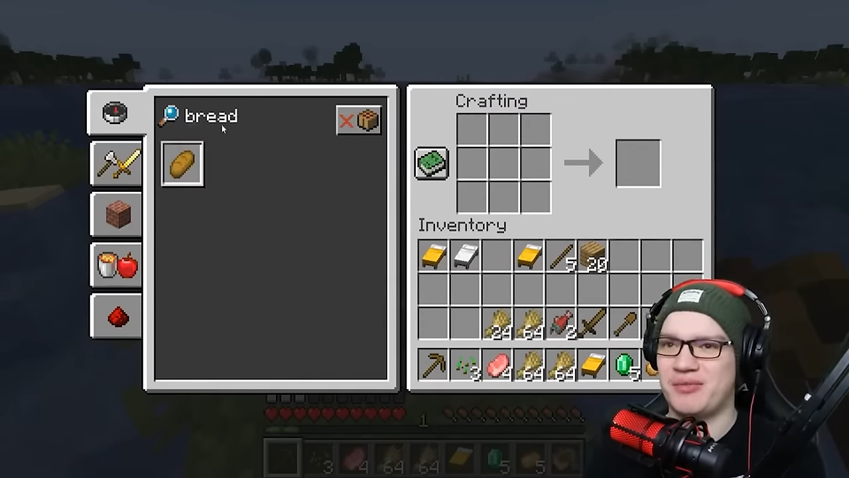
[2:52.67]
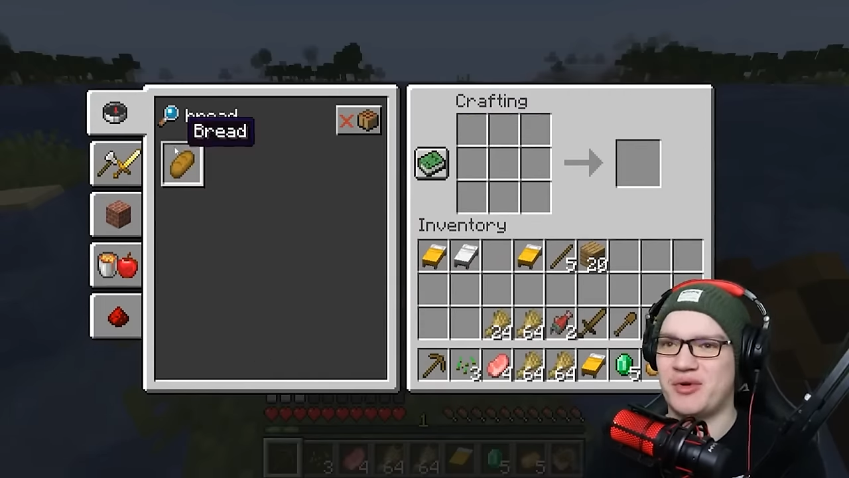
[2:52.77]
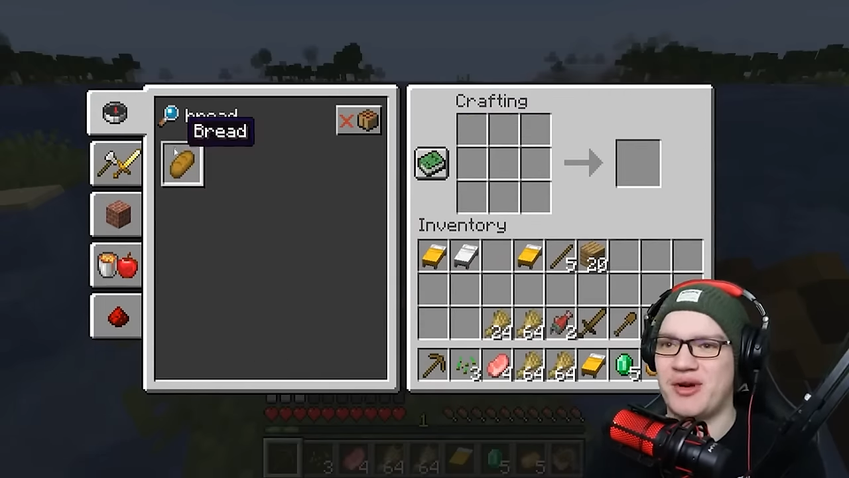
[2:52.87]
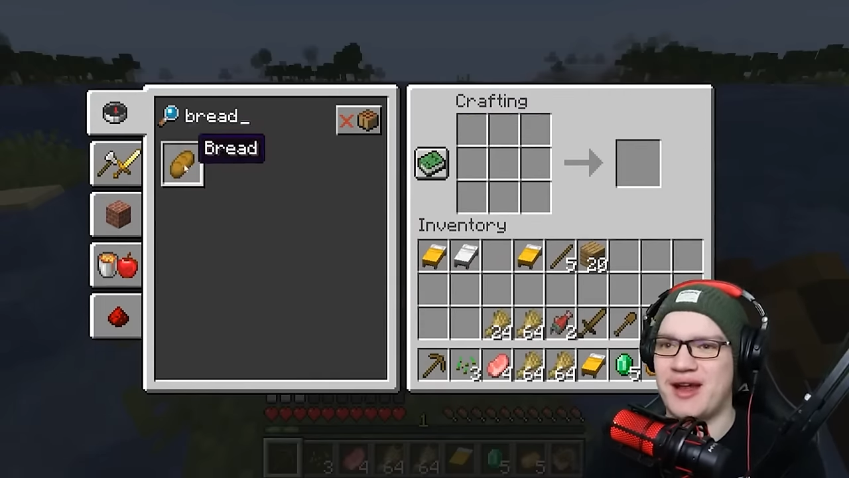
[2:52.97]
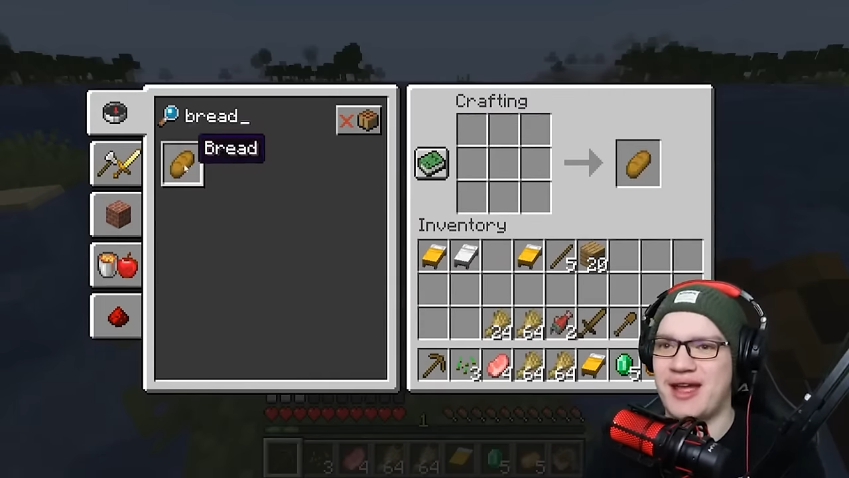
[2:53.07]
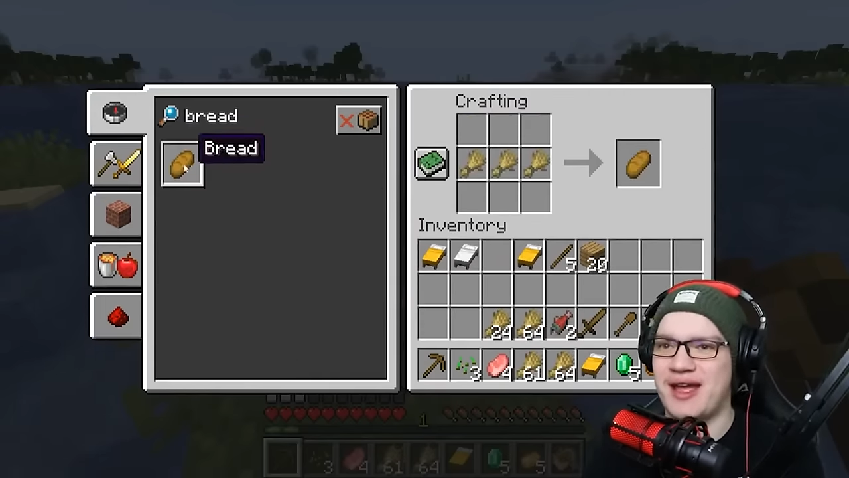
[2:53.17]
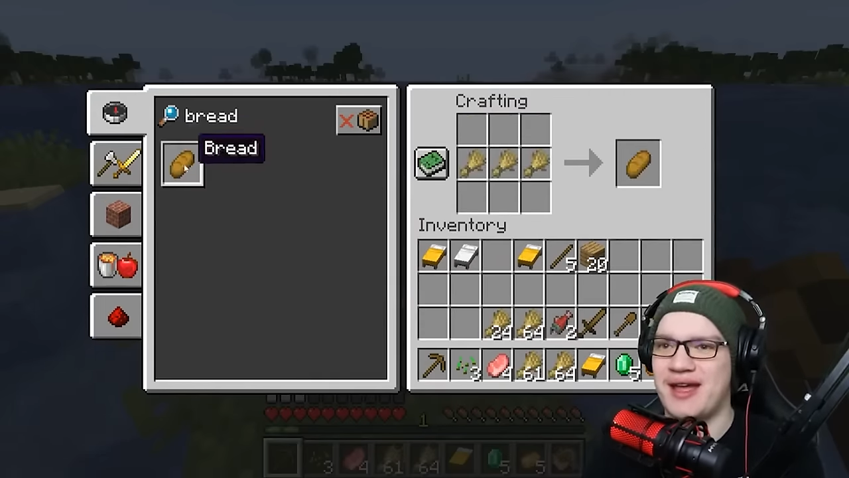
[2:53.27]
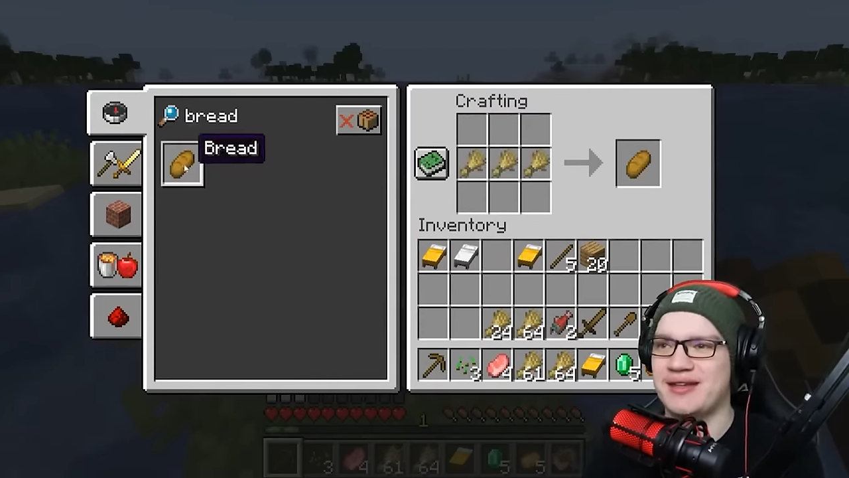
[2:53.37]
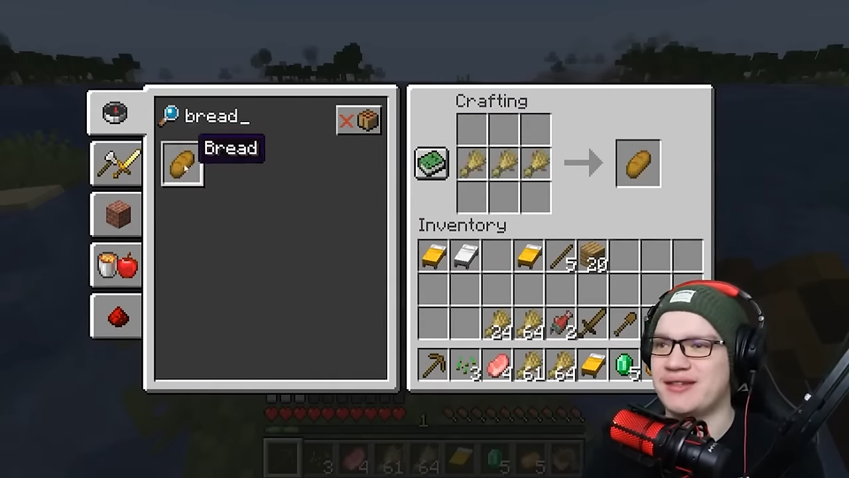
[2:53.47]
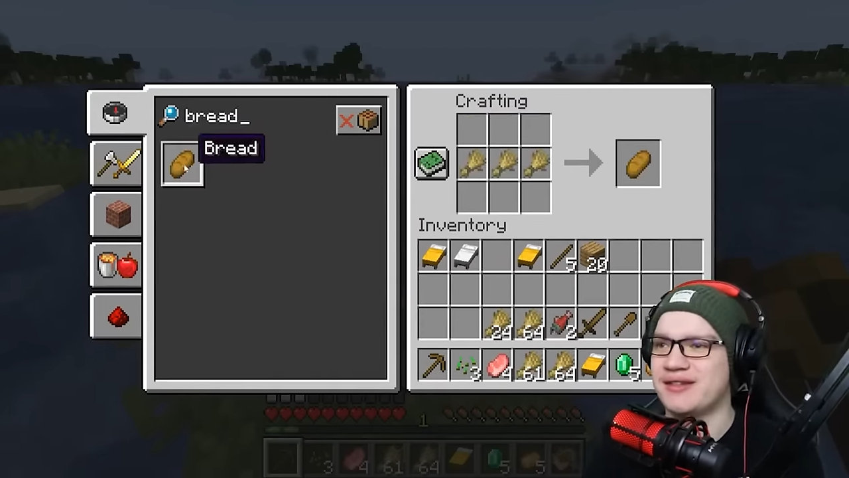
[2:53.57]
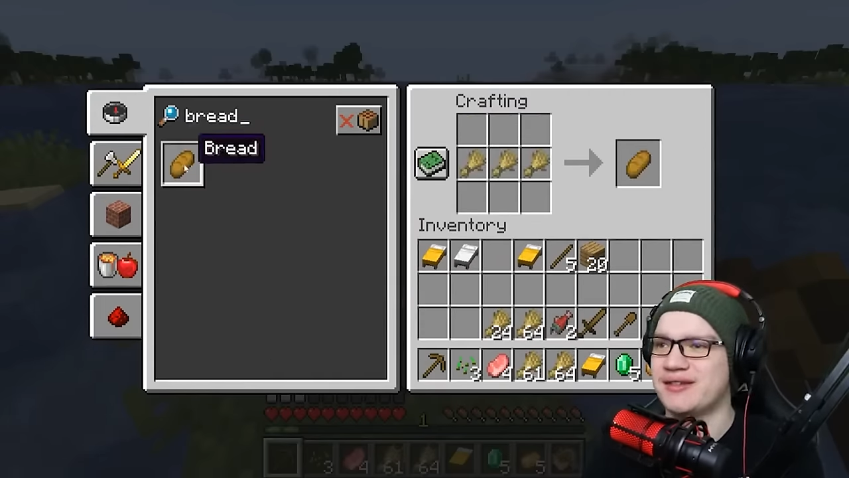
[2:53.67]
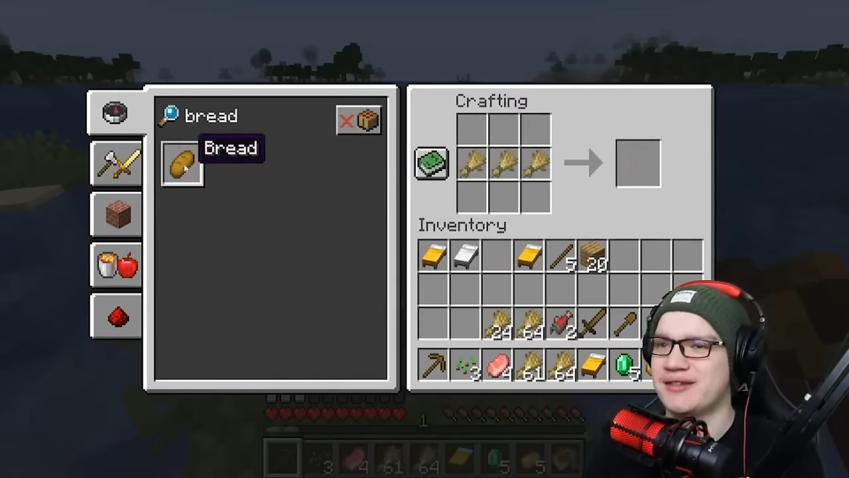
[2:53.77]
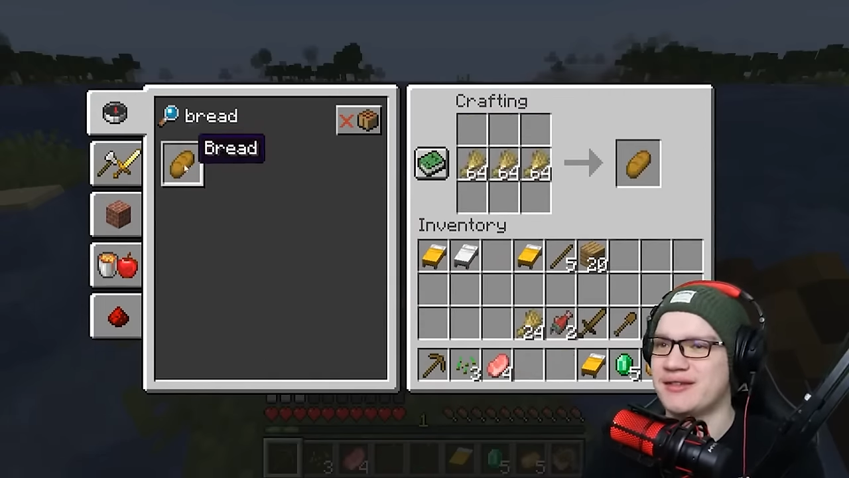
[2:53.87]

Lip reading: Brad.